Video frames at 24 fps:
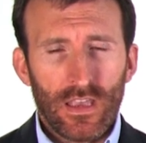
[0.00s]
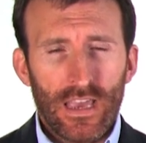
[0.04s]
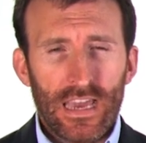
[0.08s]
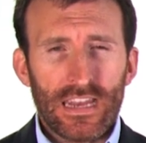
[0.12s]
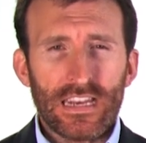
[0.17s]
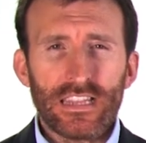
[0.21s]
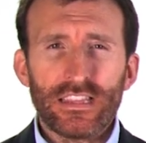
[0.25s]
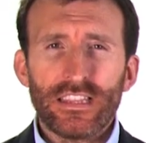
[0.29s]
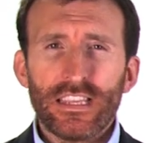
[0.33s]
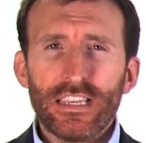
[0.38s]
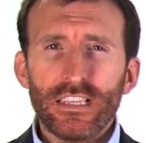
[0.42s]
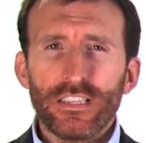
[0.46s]

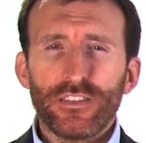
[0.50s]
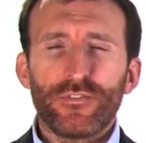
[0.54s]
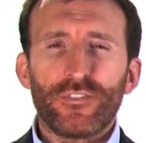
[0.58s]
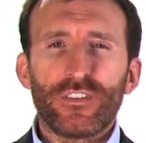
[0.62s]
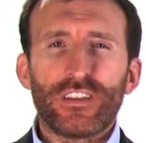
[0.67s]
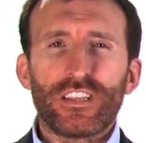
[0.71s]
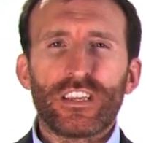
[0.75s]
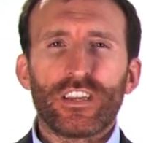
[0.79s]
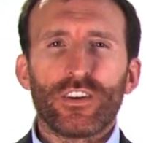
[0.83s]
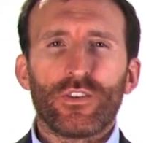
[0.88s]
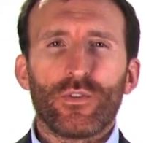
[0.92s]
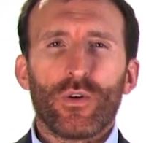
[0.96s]
And in this
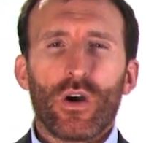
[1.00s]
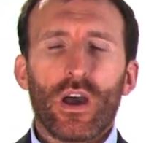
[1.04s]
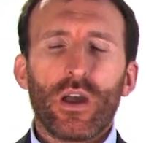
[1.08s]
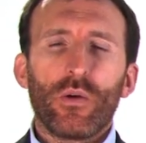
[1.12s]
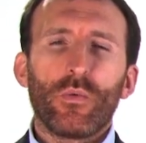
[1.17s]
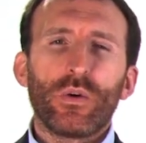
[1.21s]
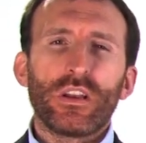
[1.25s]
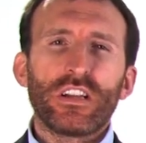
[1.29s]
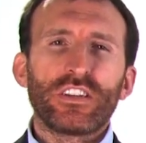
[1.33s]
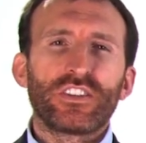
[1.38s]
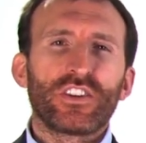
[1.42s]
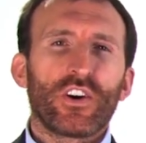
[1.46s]
video, I
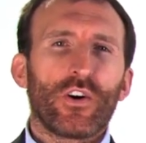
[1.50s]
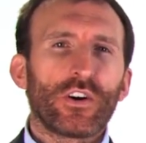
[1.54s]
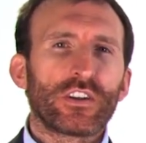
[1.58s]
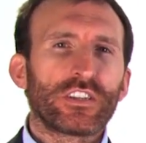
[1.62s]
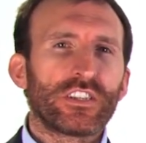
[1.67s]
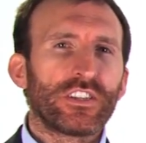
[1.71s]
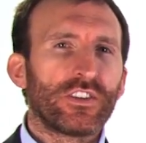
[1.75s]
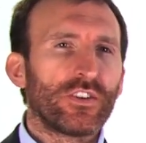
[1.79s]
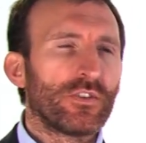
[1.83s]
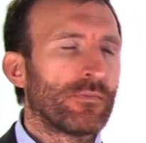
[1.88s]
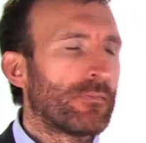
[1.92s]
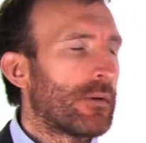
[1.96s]
want to talk
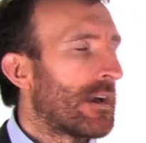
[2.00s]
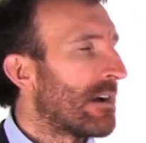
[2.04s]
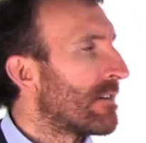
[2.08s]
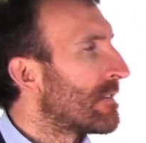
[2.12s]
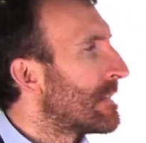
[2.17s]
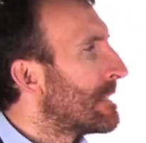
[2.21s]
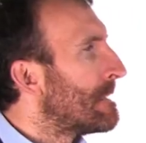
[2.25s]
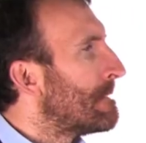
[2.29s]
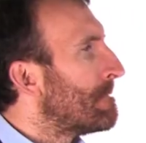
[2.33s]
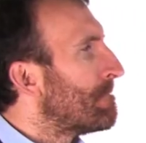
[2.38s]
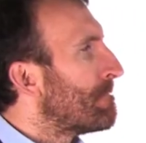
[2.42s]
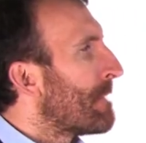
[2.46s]
to you
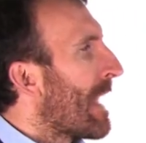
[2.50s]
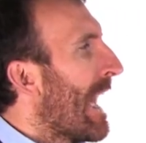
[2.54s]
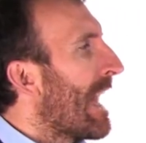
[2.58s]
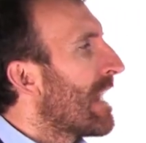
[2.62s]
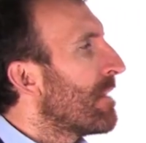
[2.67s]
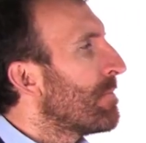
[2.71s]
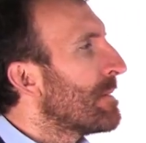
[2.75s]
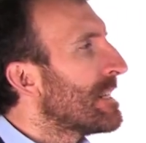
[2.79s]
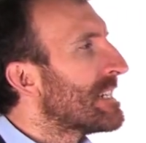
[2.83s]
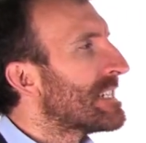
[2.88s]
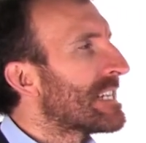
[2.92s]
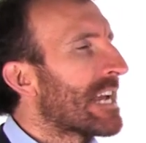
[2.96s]
about how
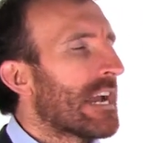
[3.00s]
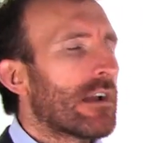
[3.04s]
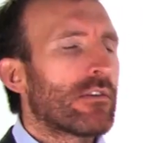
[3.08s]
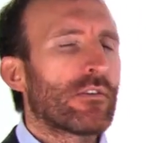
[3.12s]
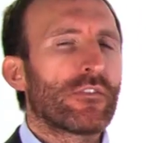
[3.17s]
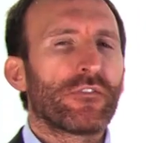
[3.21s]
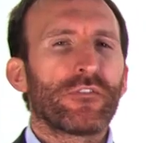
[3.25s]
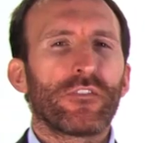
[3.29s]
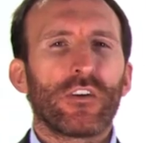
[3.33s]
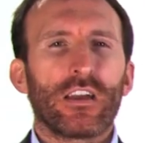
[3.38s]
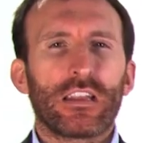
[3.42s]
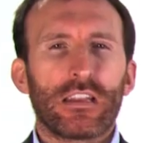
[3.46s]
to be
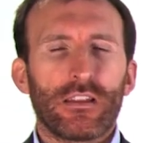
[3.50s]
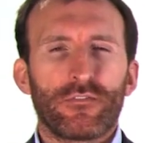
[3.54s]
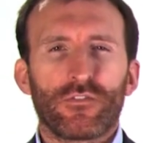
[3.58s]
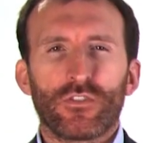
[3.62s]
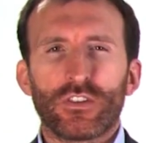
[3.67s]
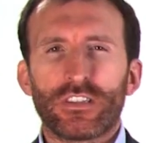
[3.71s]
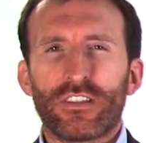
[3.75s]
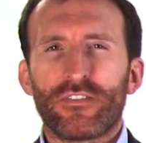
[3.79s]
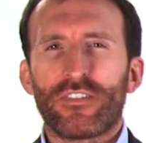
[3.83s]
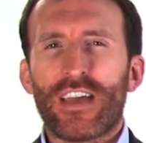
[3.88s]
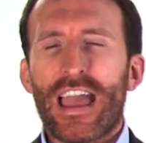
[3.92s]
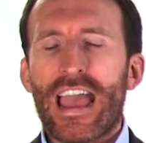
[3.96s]
terrified in
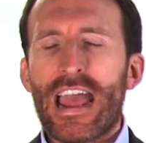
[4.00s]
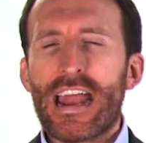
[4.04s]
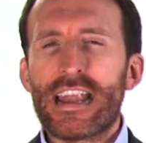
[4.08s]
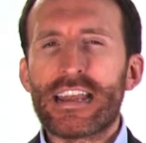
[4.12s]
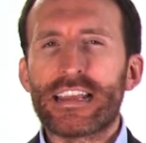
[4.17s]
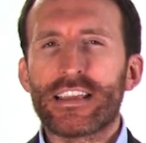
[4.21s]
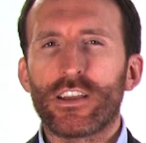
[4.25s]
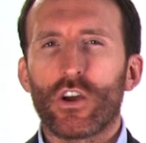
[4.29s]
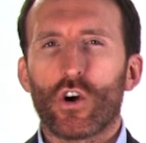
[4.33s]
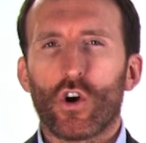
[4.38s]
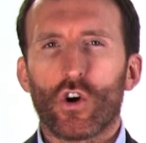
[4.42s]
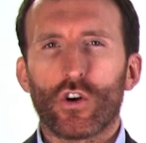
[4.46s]
front of
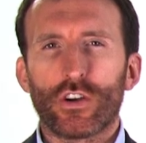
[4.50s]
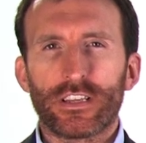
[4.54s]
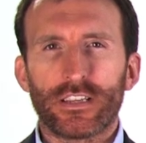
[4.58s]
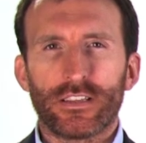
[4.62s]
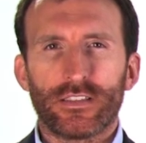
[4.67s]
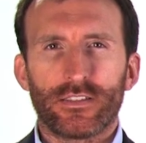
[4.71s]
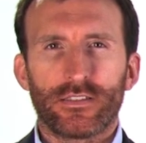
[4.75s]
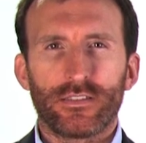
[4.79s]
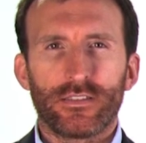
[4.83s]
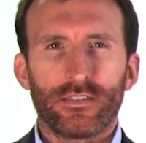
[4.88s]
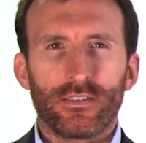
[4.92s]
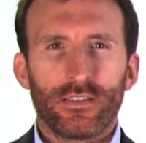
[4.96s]
any
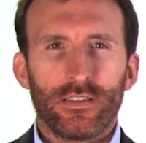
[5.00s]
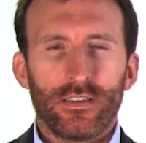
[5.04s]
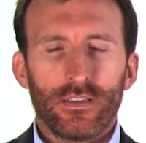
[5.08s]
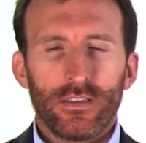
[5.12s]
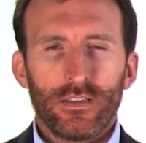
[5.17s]
audience.